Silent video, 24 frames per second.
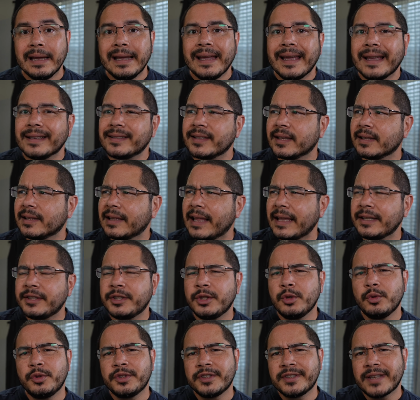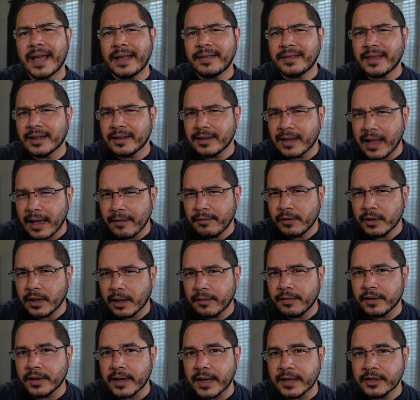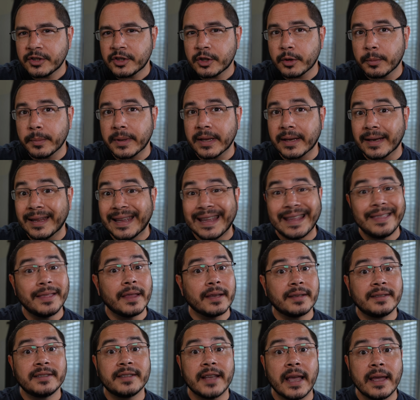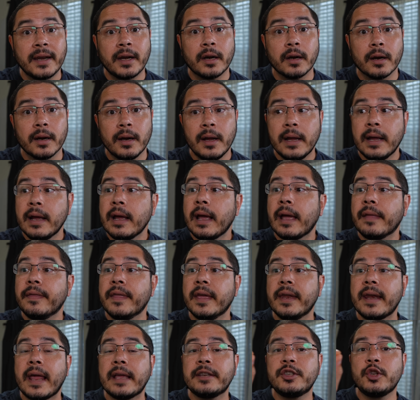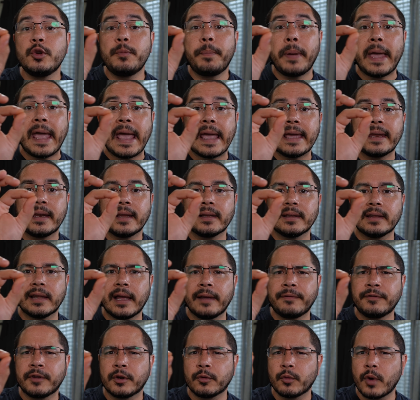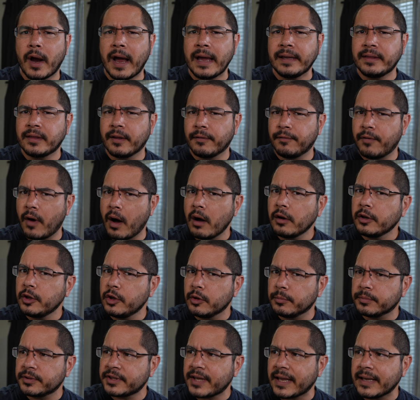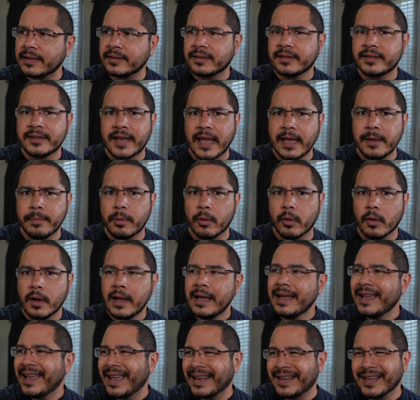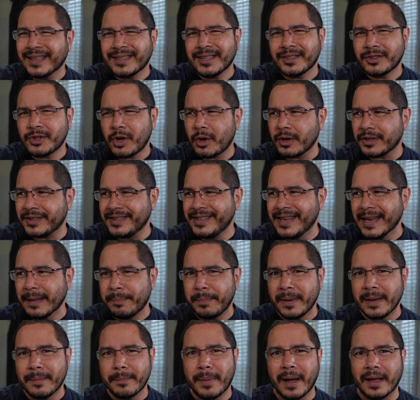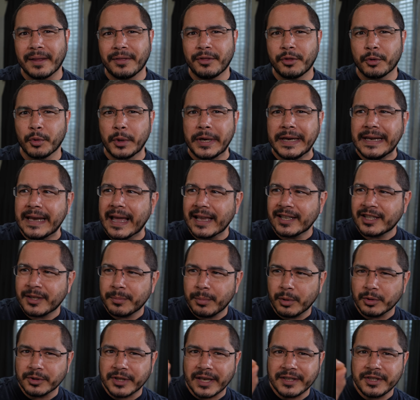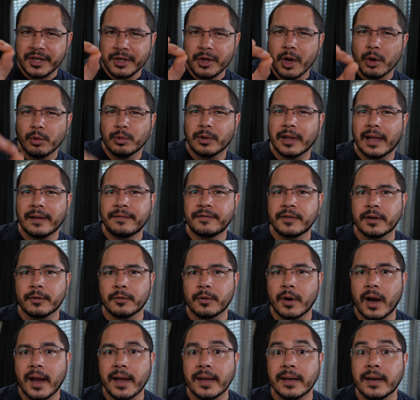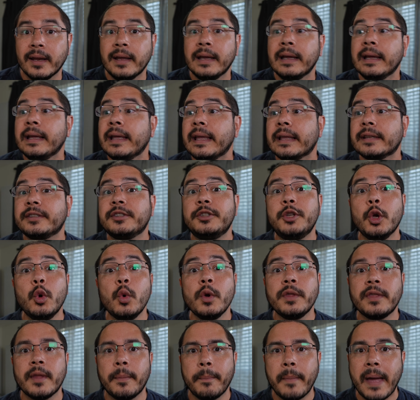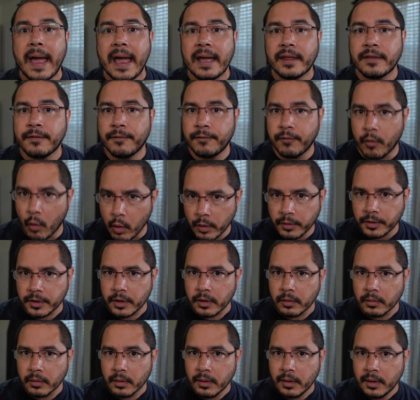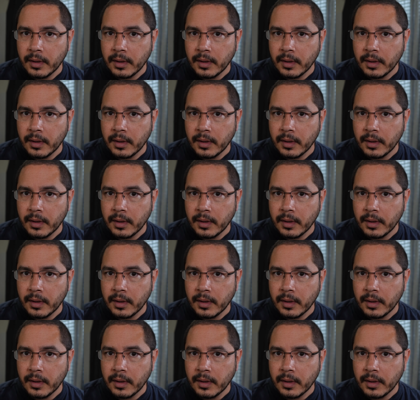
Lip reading: is it lets you set the level of an instrument in the center, and then as you pan it left and right, the volume stays stable. It doesn't start dipping by 3 decibels as you go left and right. It's doing the math for you.